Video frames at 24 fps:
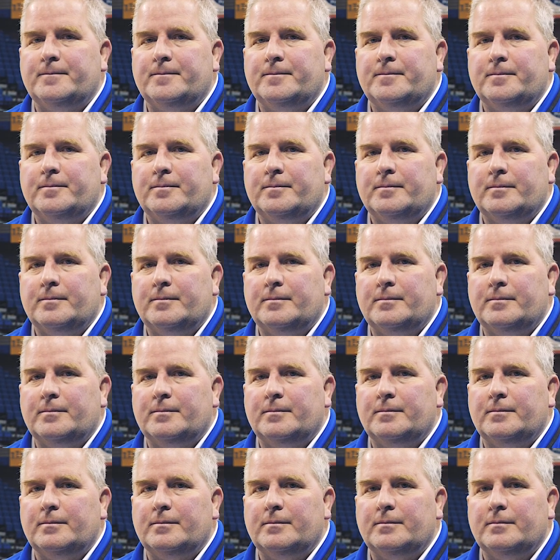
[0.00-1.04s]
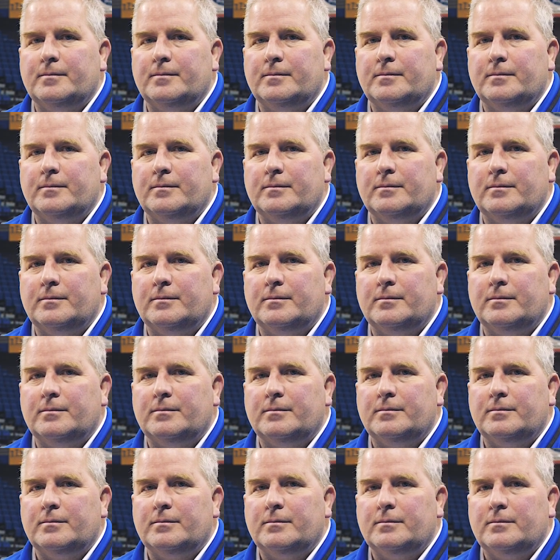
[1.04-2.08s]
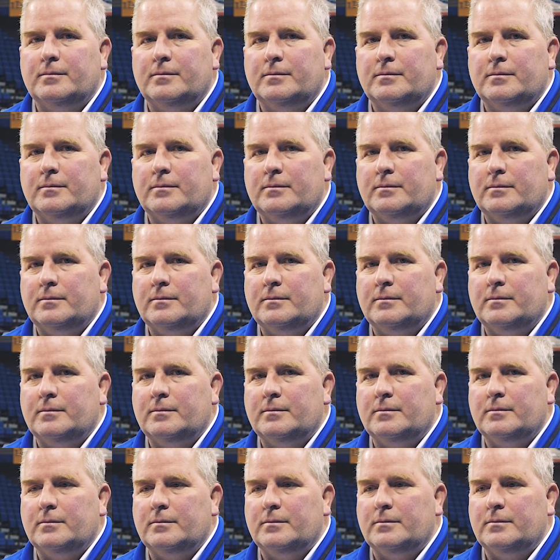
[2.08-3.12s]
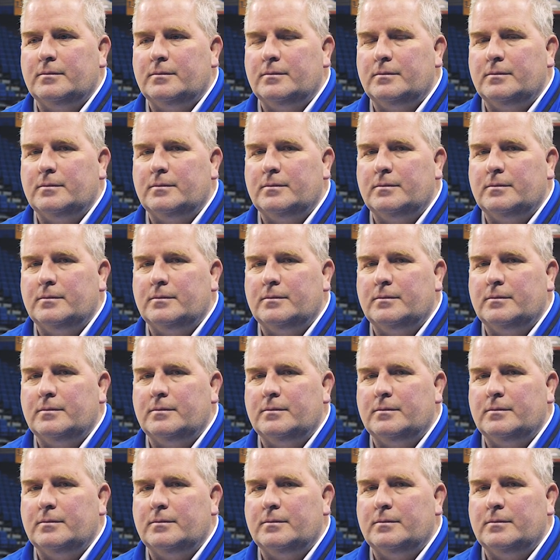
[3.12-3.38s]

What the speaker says: (silent)